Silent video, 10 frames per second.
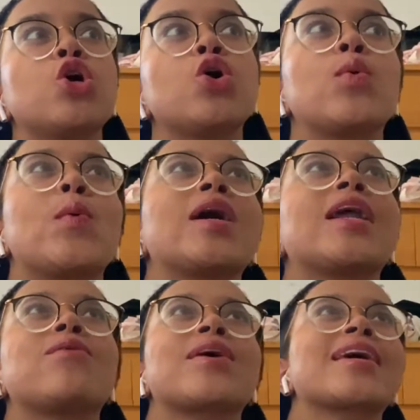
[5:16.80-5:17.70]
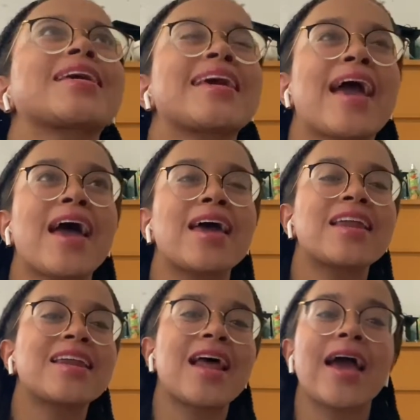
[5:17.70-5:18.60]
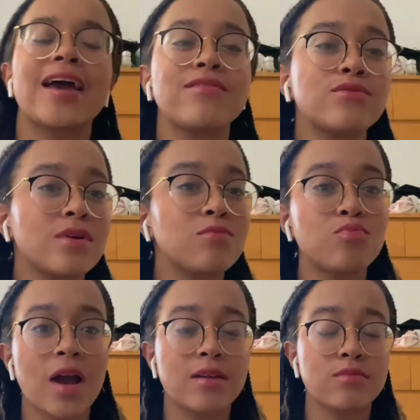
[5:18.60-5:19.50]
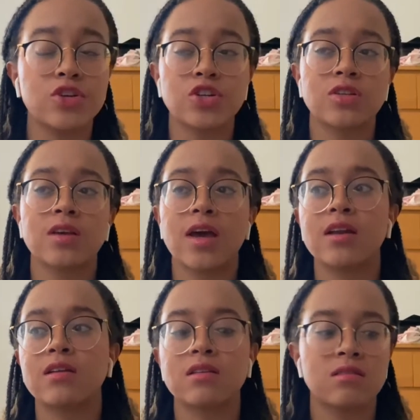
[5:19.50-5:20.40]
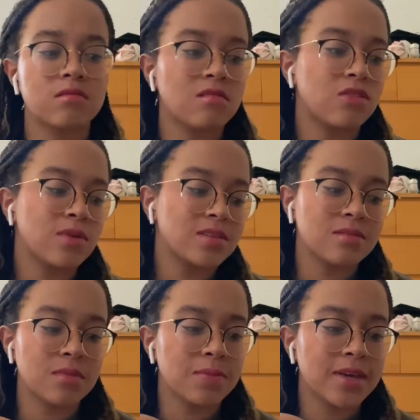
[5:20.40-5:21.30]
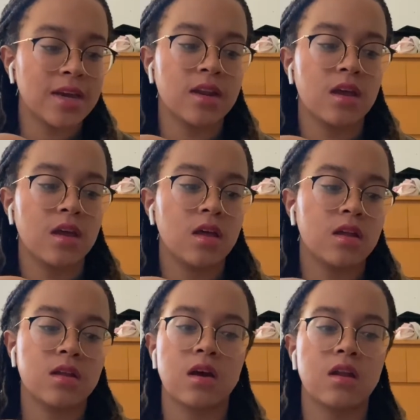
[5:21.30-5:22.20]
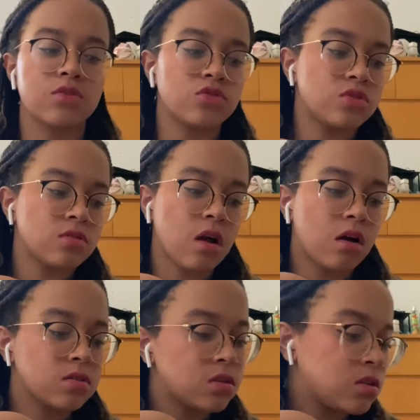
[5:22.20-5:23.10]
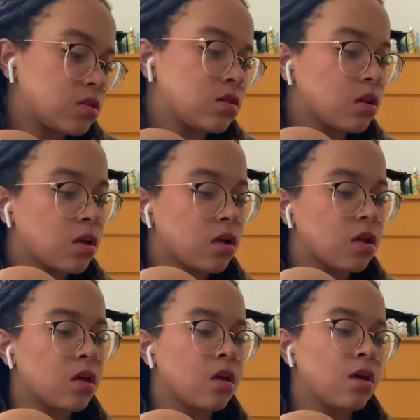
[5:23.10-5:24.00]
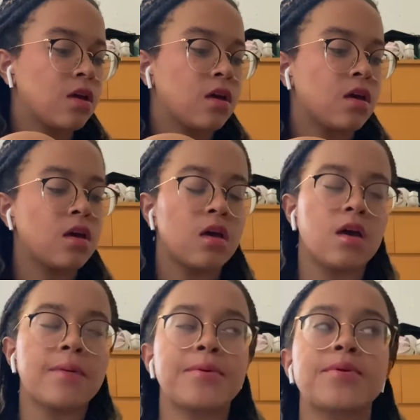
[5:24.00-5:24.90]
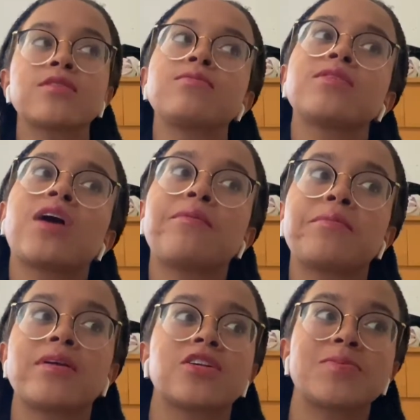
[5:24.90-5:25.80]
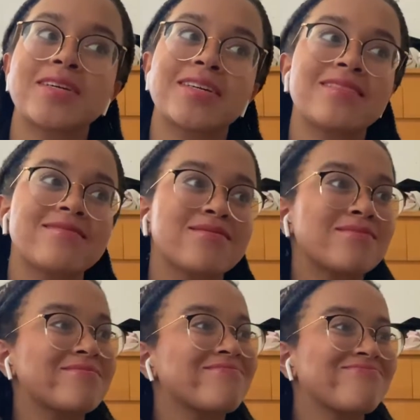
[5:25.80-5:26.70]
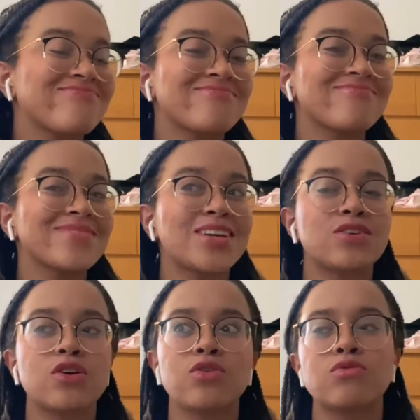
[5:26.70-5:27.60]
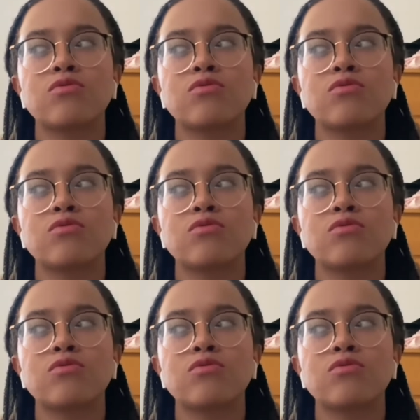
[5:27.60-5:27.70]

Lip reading: what I want to get. I haven't read Pride and Prejudice yet. Otherwise, I'd maybe get another Austen. I've been wanting to read Crime and Punishment. I don't know.